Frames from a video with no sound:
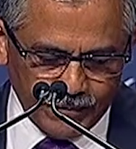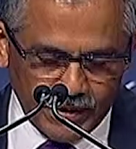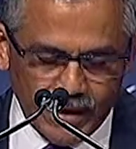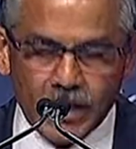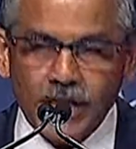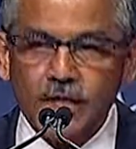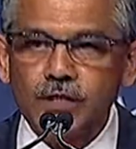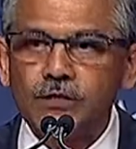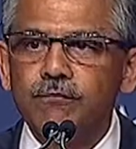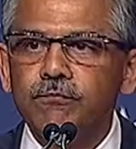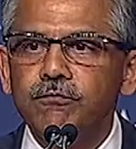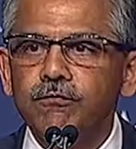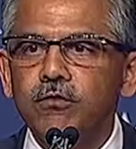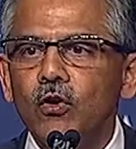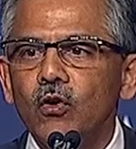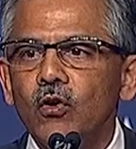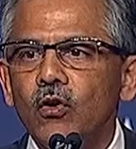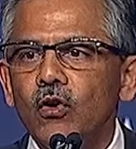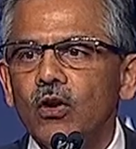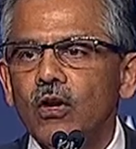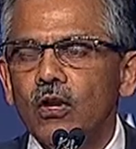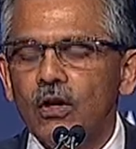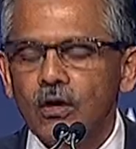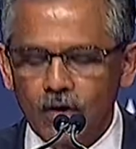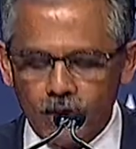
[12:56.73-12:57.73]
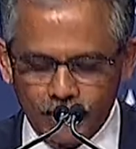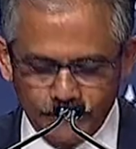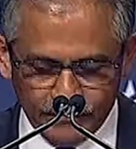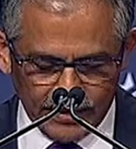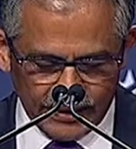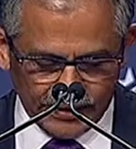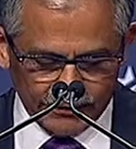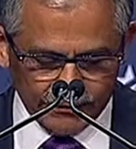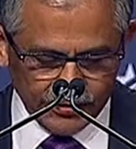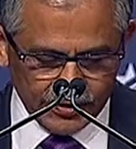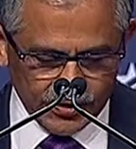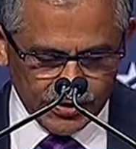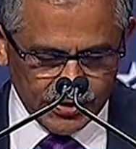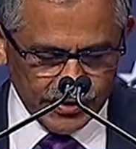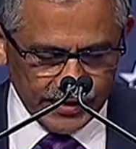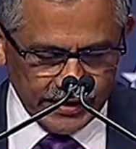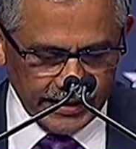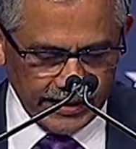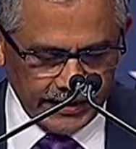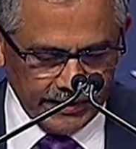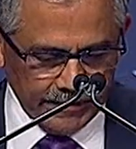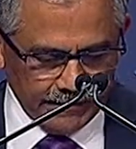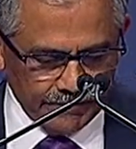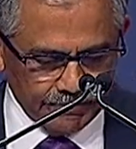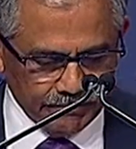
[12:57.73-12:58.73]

is full of diversity.